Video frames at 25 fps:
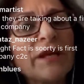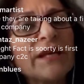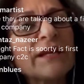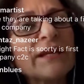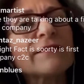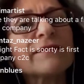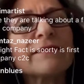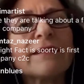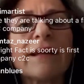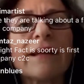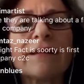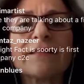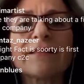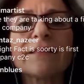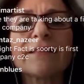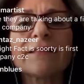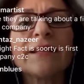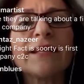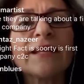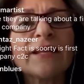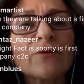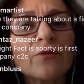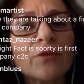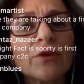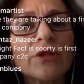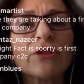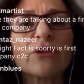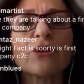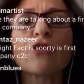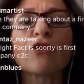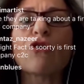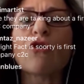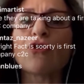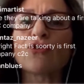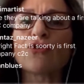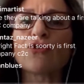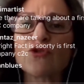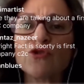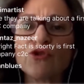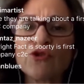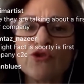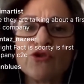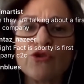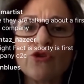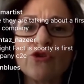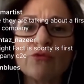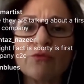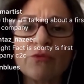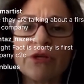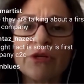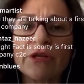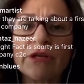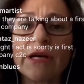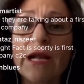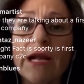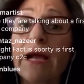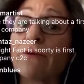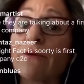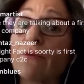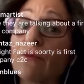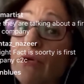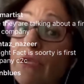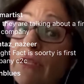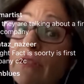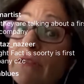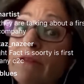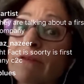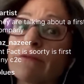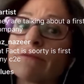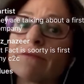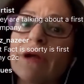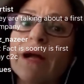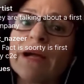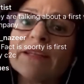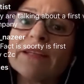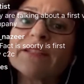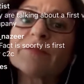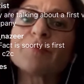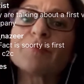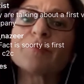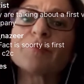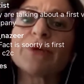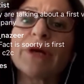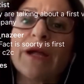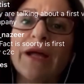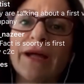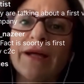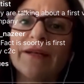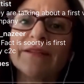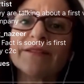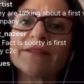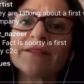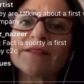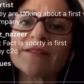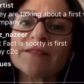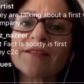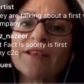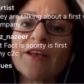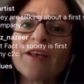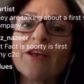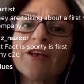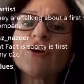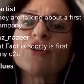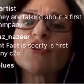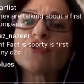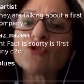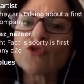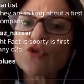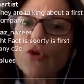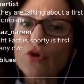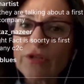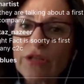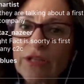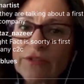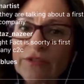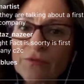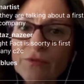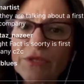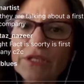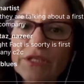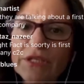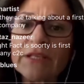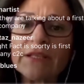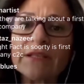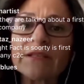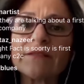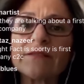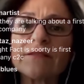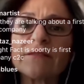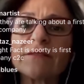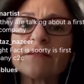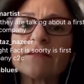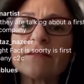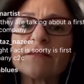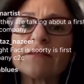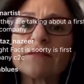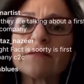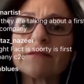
build that link with the consumer and with the right brands so that we can